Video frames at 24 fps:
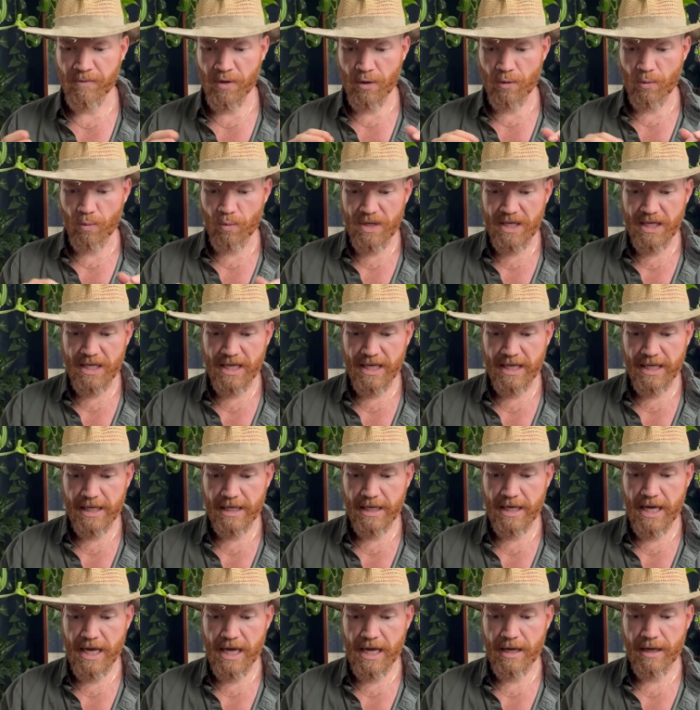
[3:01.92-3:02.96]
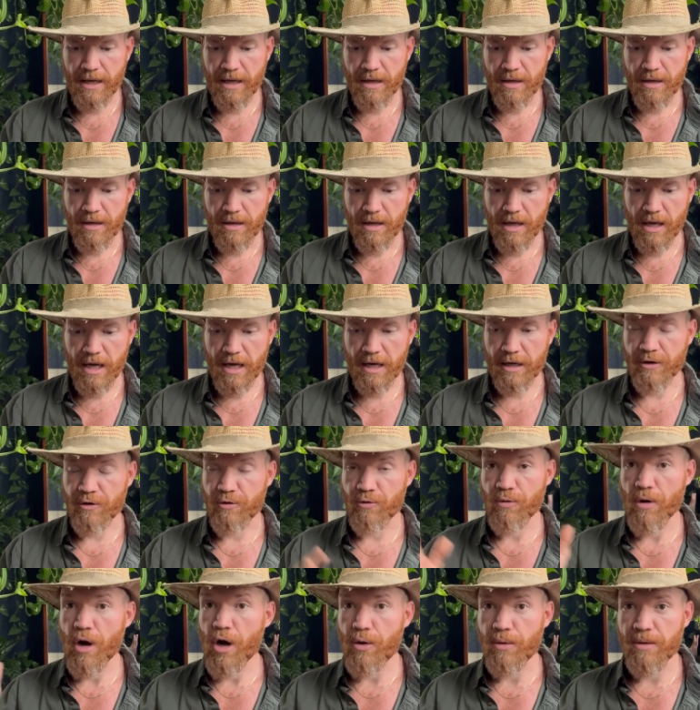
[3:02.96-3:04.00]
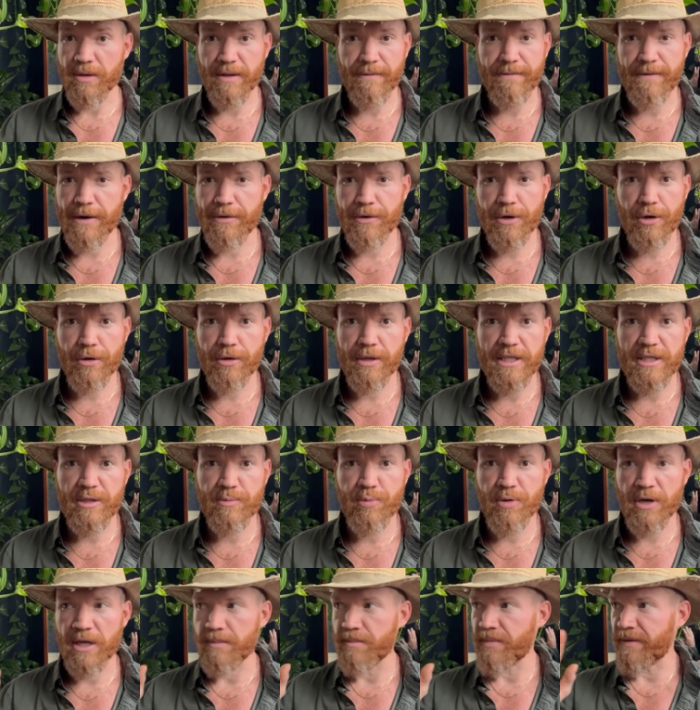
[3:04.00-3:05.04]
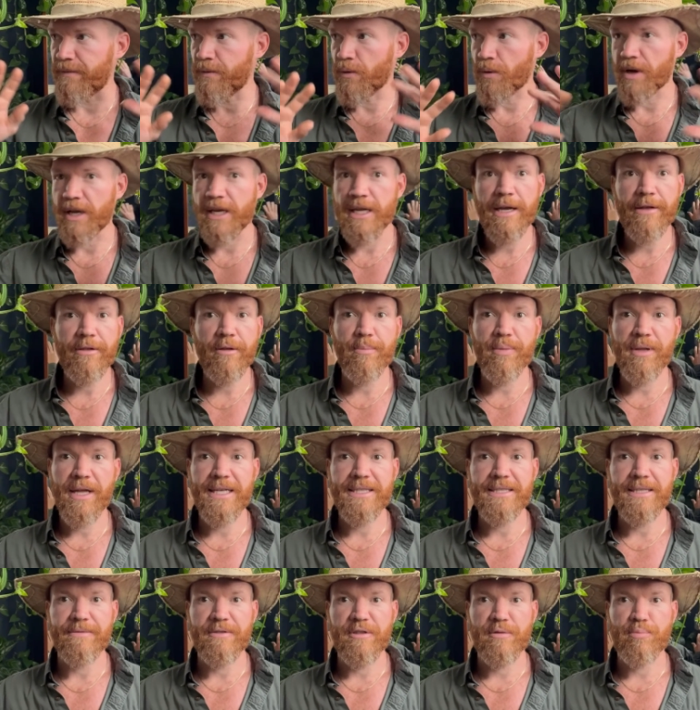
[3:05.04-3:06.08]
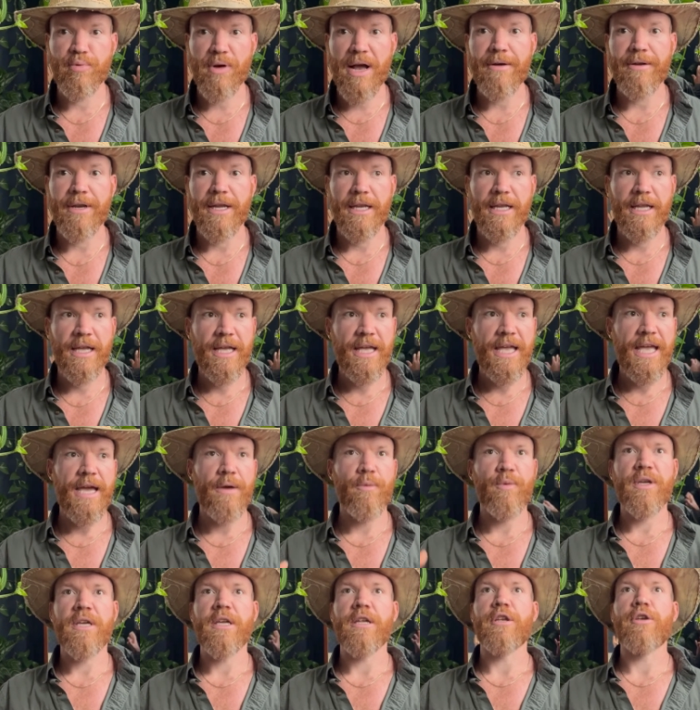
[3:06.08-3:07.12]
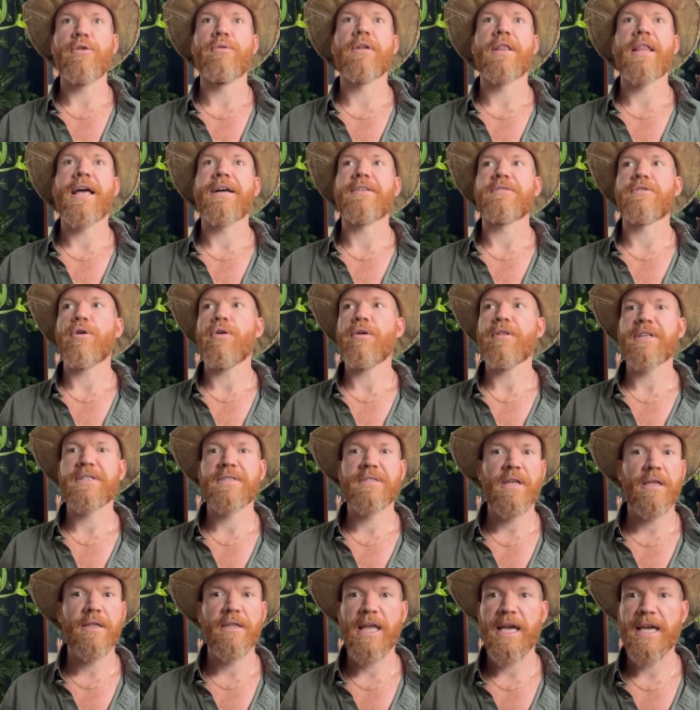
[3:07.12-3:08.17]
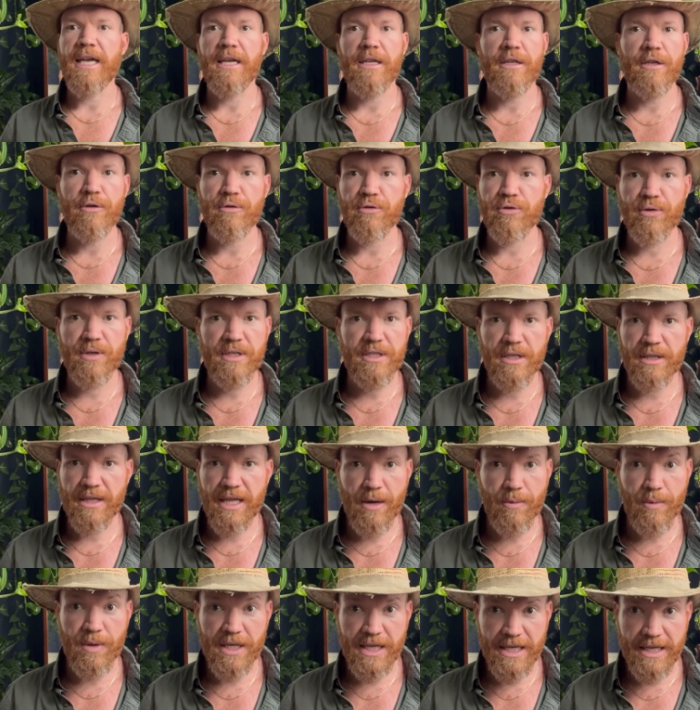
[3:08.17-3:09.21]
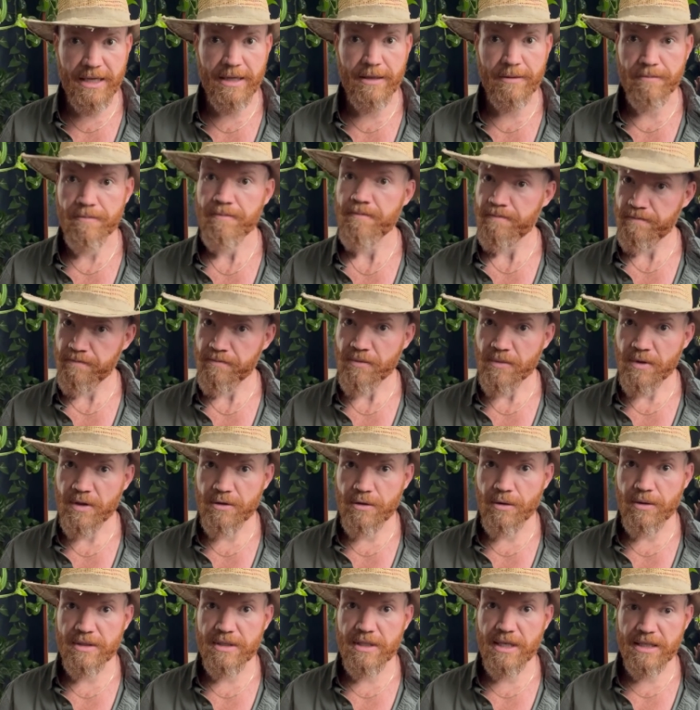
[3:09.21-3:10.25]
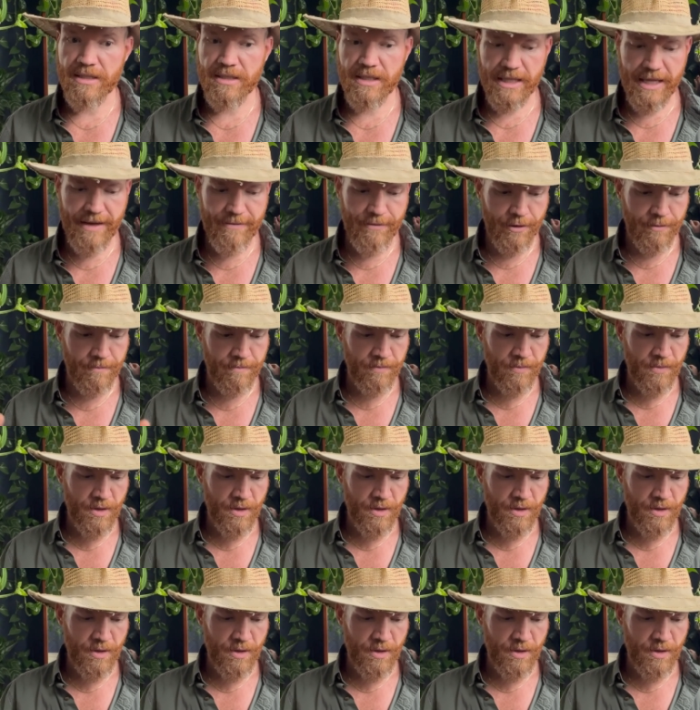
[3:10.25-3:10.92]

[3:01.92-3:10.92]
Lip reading: we can grow in the very early spring before any other plants have sprouted, and we can utilize all the sunlight and nutrition that we need. So it's clever.